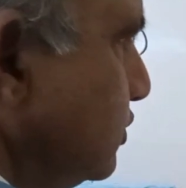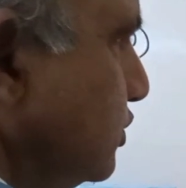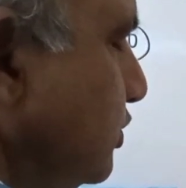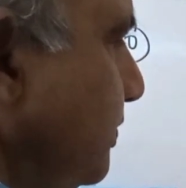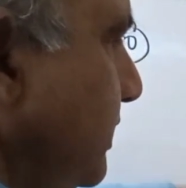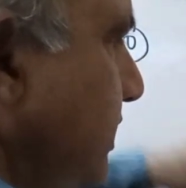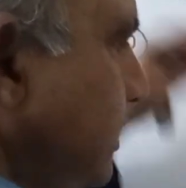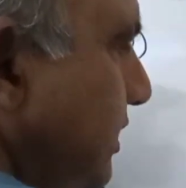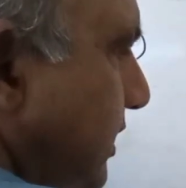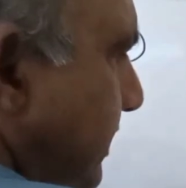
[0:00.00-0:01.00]
should be
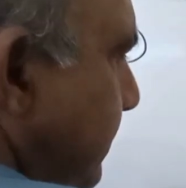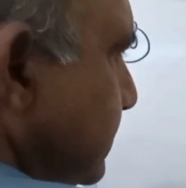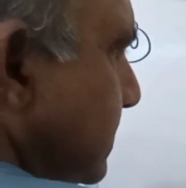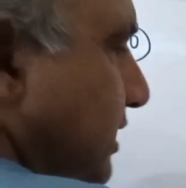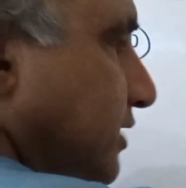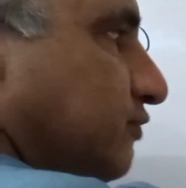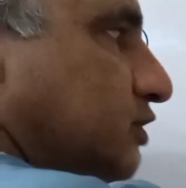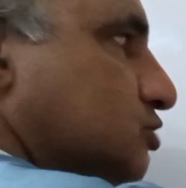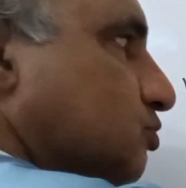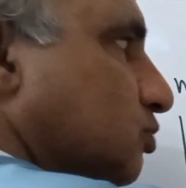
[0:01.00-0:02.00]
in the
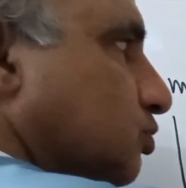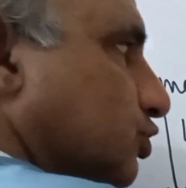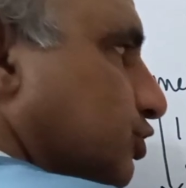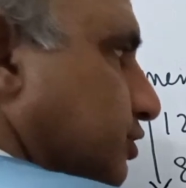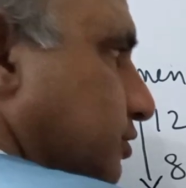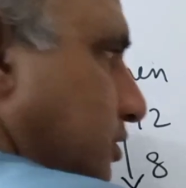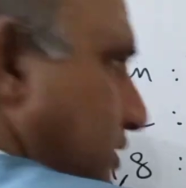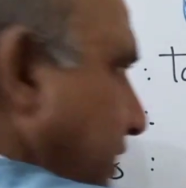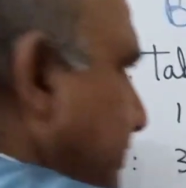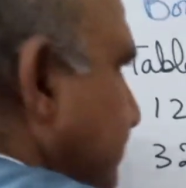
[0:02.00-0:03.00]
inverse proportion,
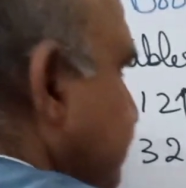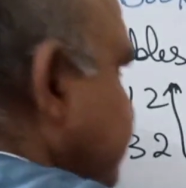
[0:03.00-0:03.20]
right?